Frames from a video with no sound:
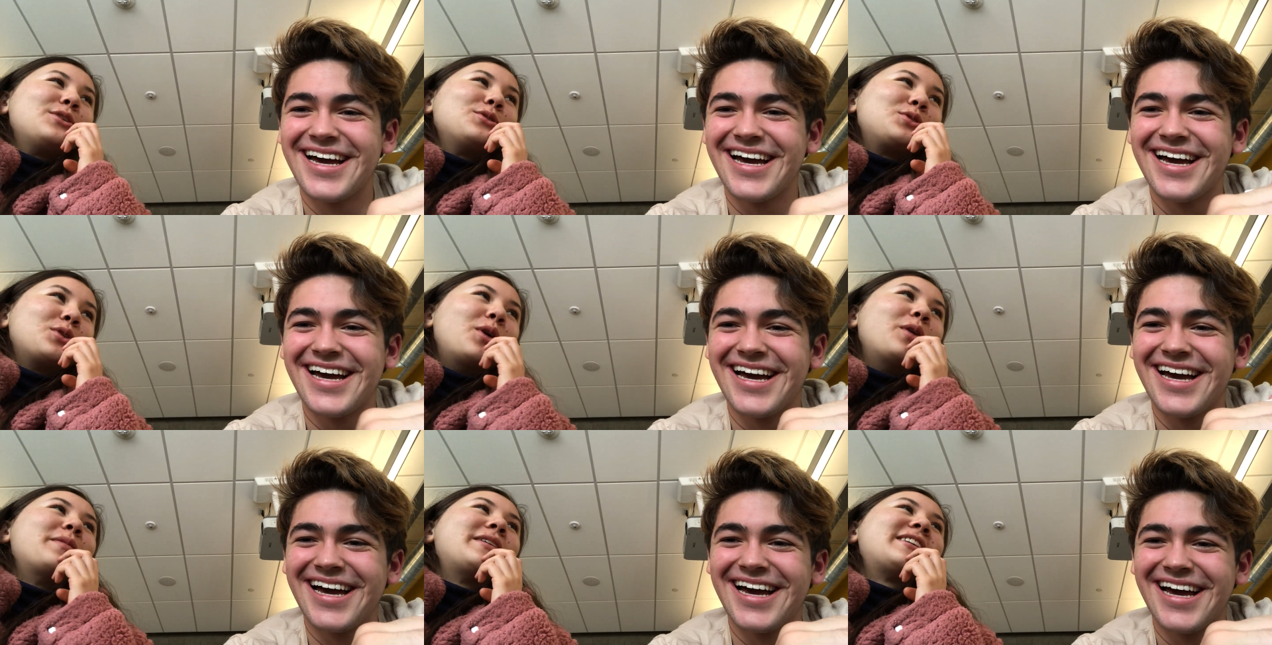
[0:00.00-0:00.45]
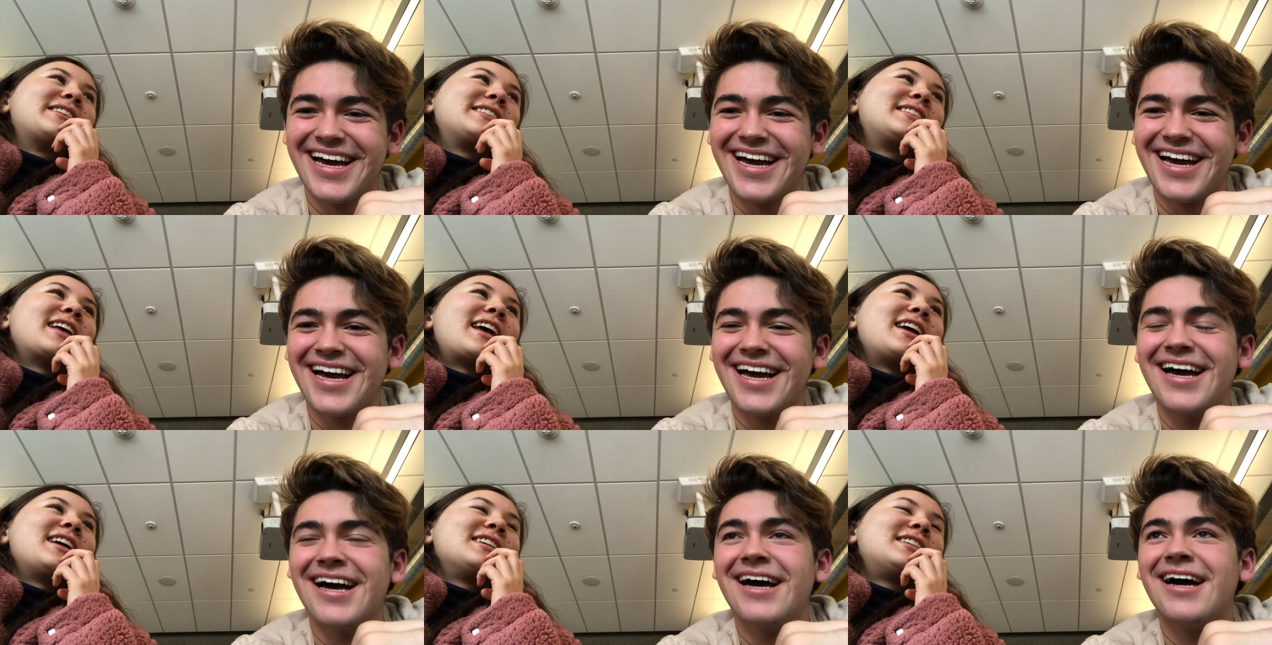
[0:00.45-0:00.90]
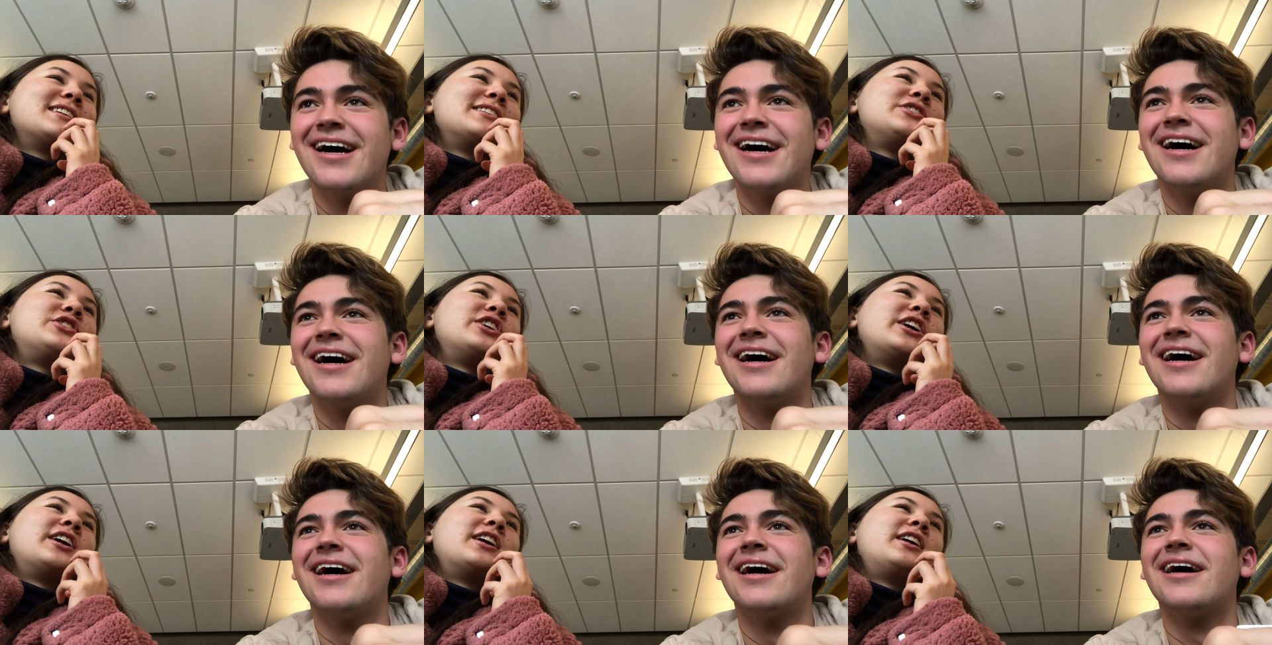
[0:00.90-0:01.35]
Speaker 1: you told me to say to
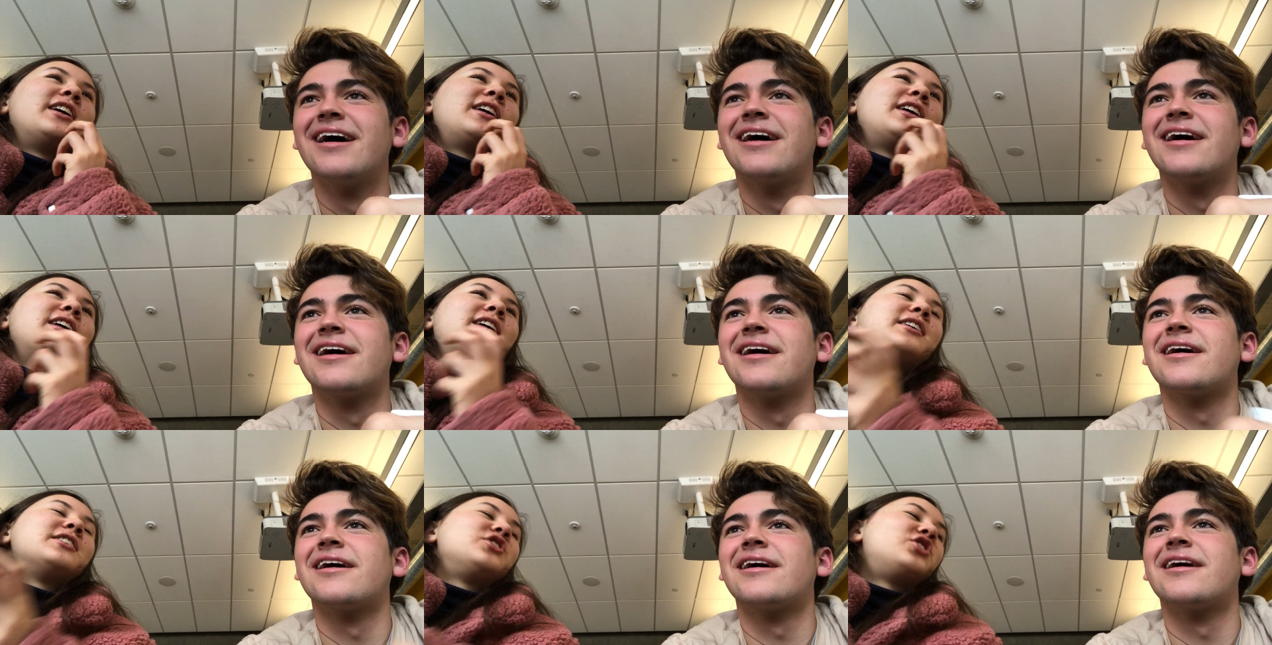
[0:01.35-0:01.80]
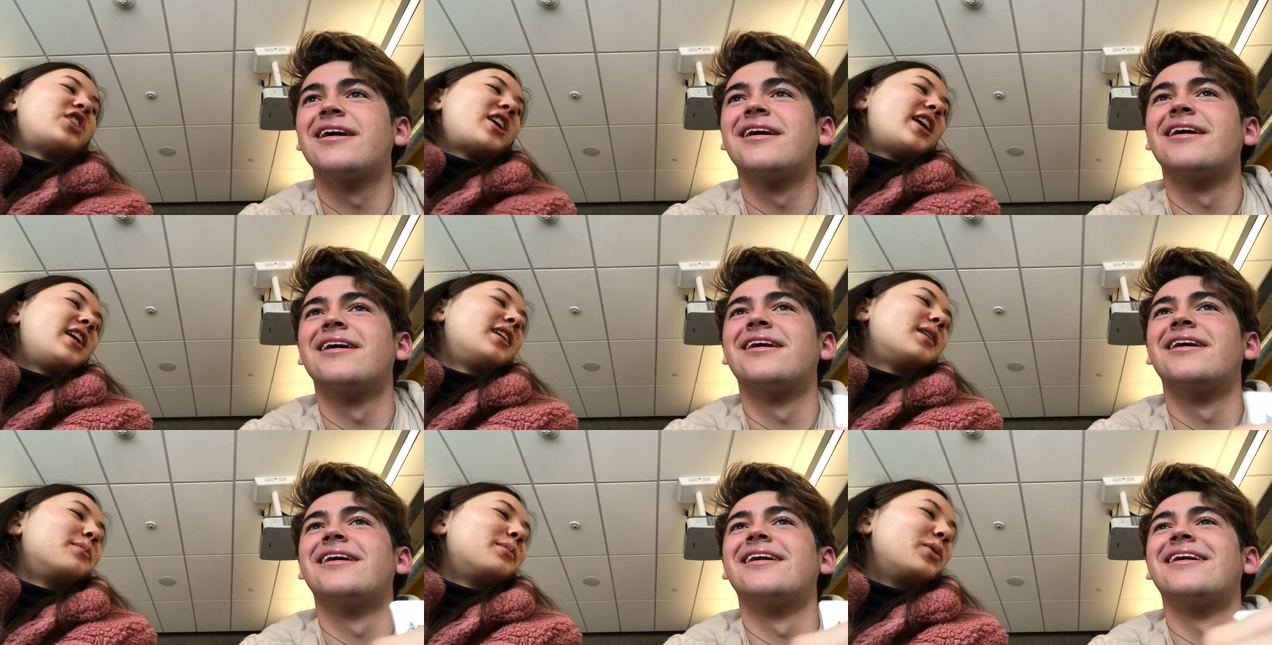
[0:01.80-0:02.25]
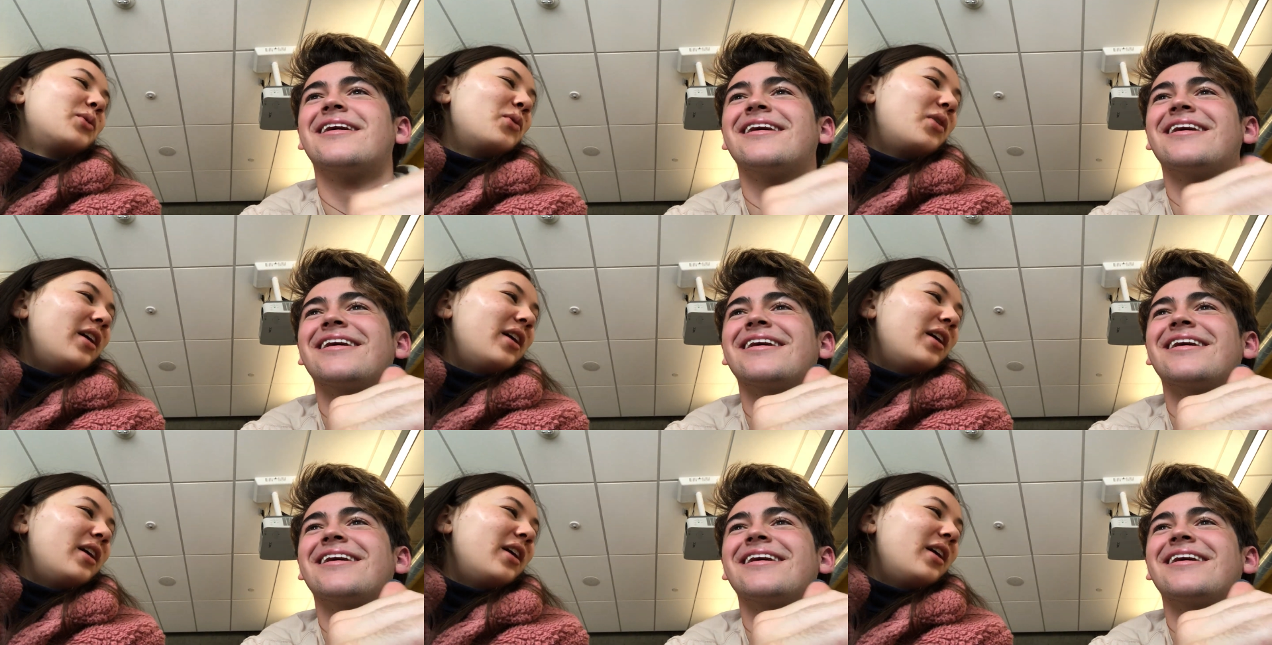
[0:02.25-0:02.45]
Jerry J number